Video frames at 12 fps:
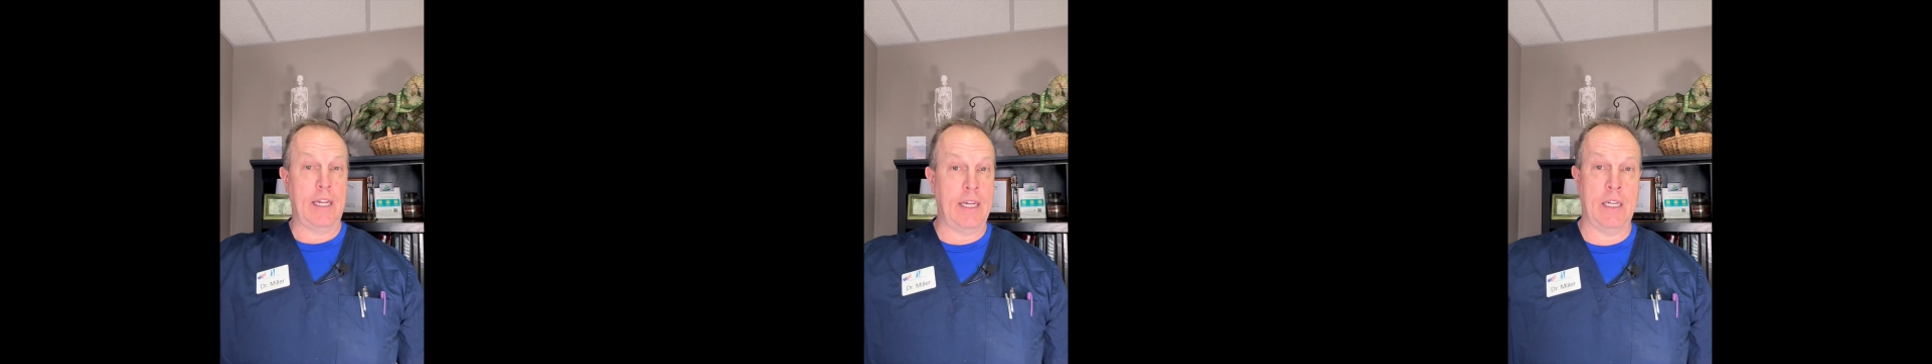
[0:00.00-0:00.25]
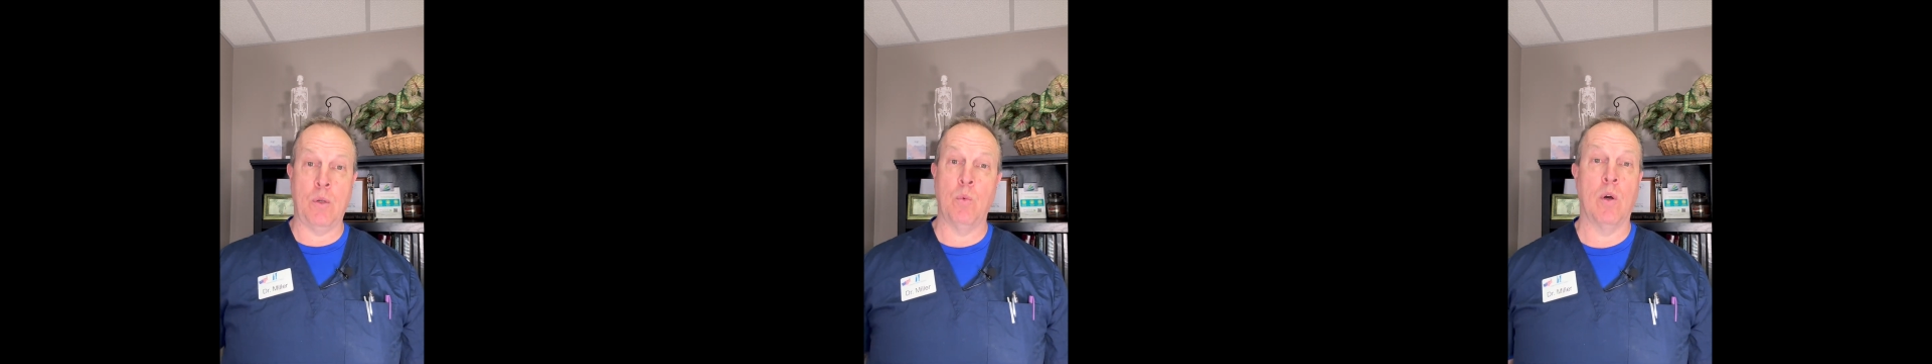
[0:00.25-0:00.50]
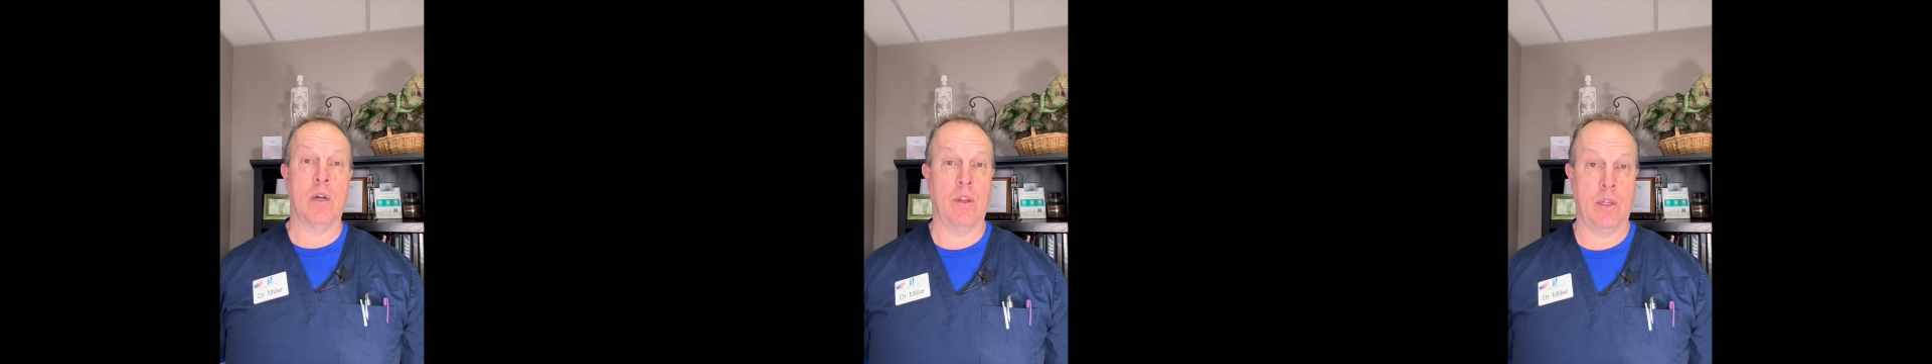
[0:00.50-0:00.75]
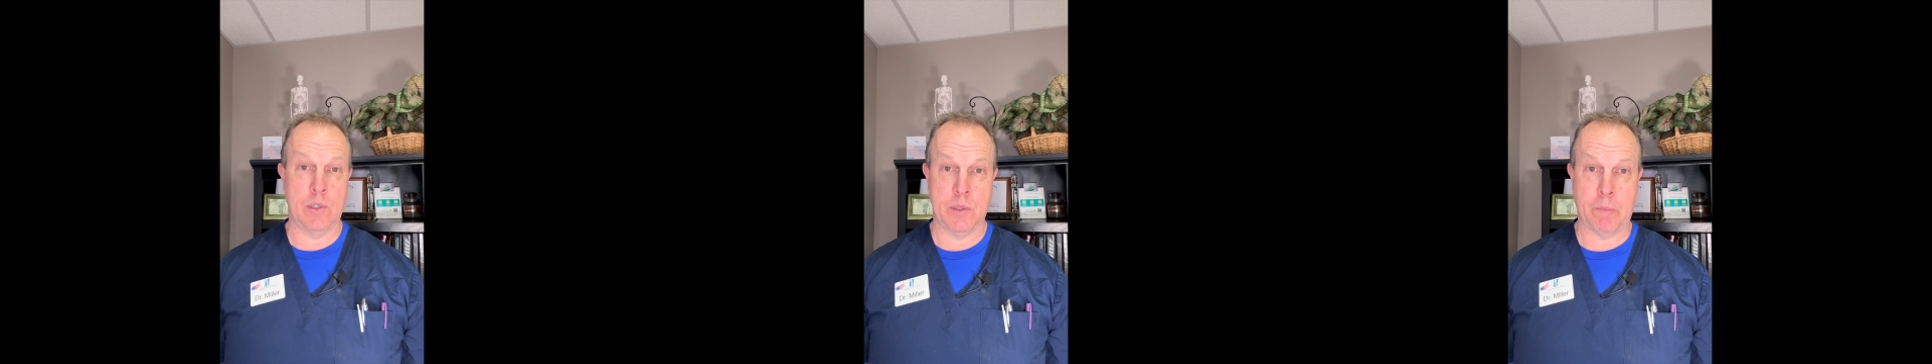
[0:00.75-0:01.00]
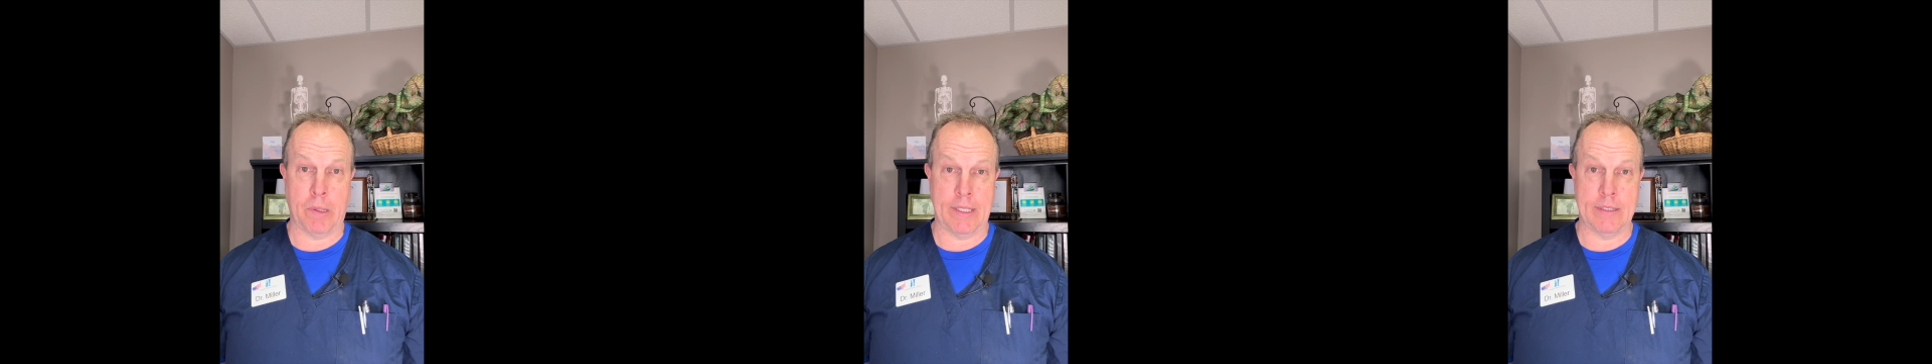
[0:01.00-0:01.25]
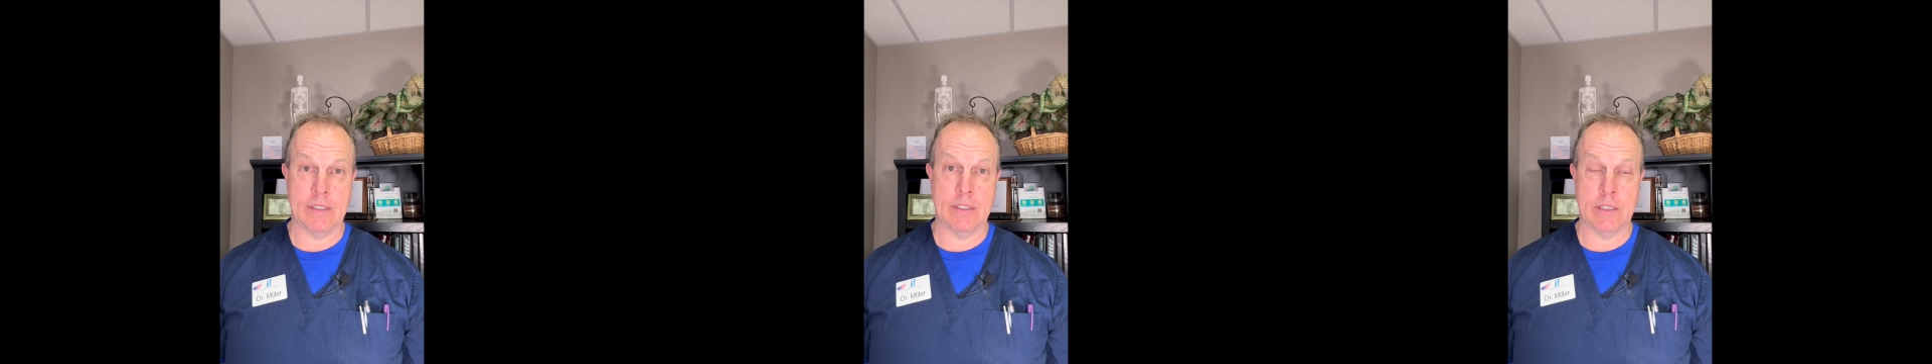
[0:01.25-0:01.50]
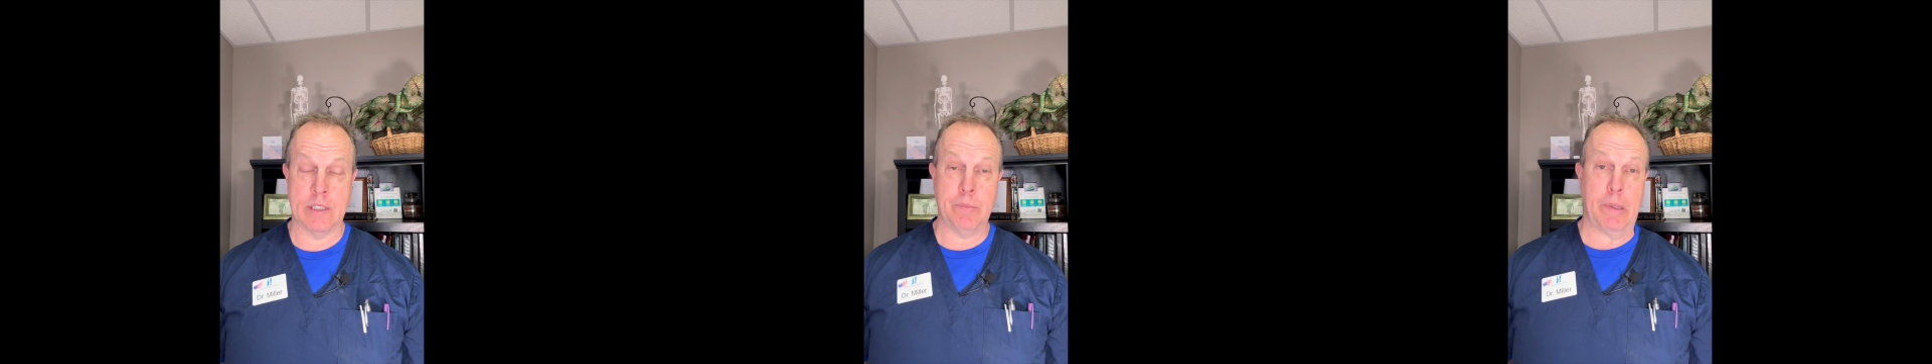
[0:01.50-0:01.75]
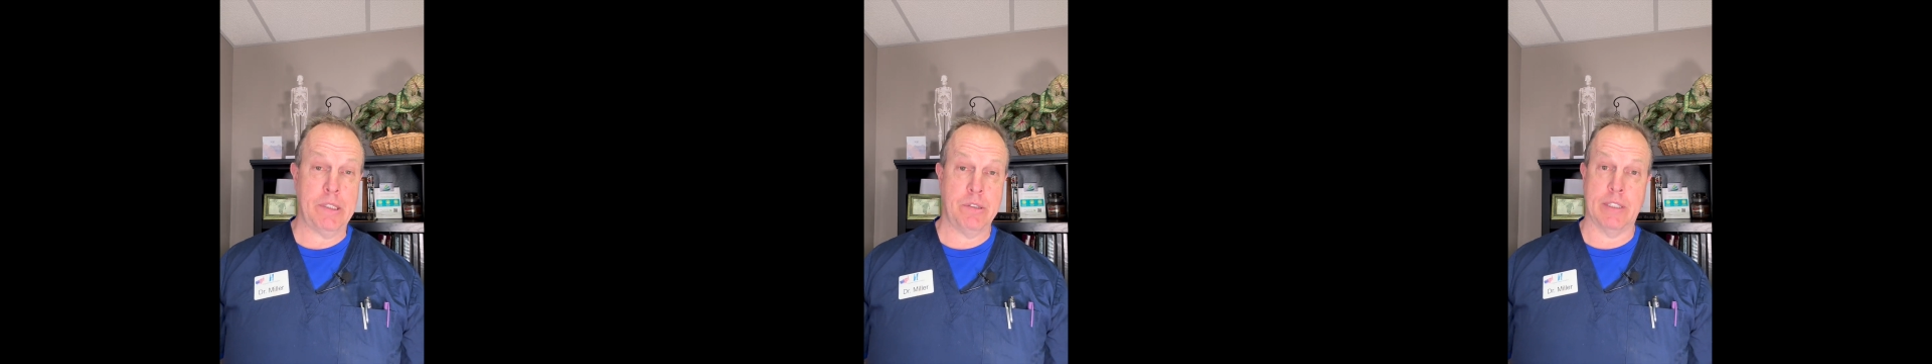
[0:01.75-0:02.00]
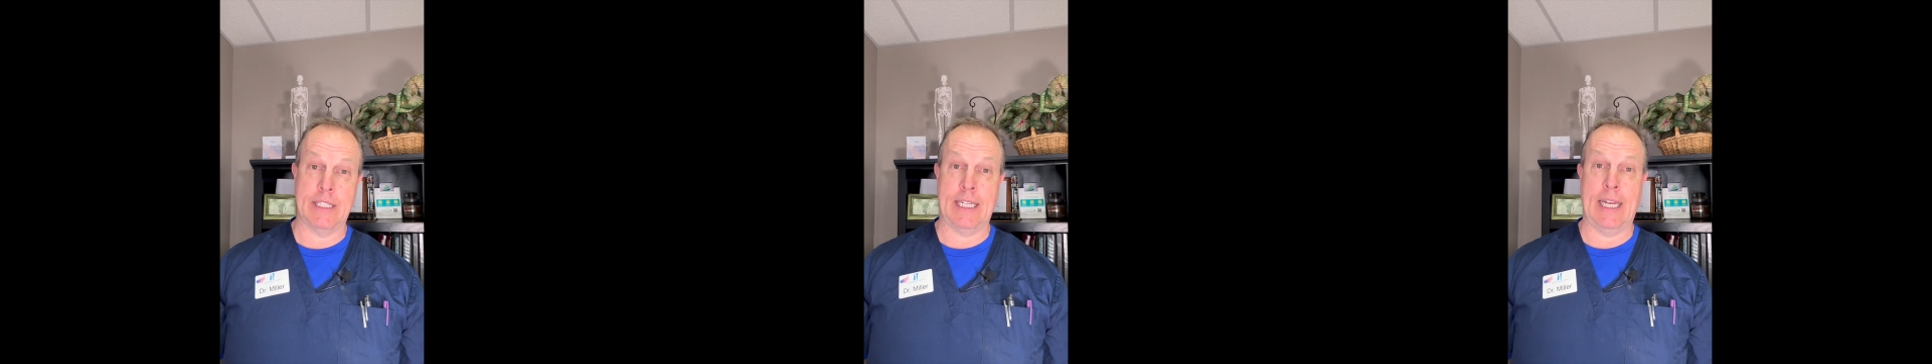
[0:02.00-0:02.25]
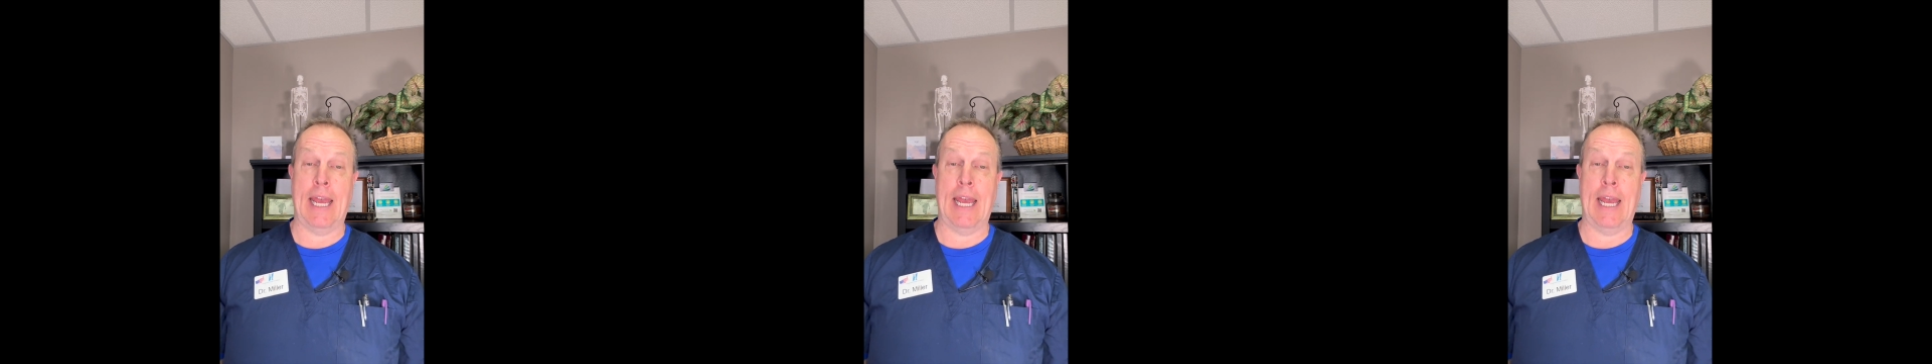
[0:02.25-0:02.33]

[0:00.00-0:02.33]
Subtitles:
any one of those places, especially